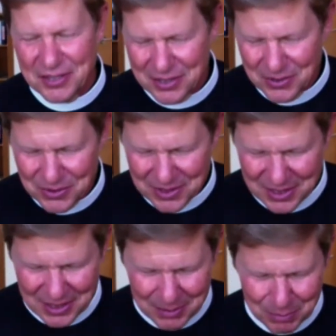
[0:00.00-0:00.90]
to
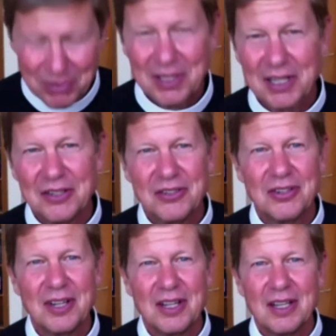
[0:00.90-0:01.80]
the
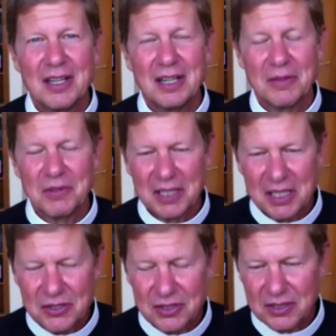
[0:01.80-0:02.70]
Pledge of
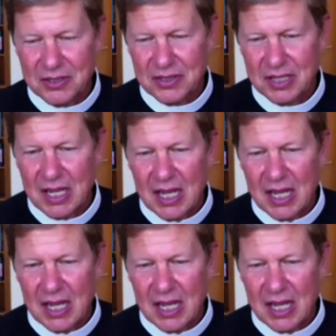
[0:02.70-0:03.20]
Allegiance.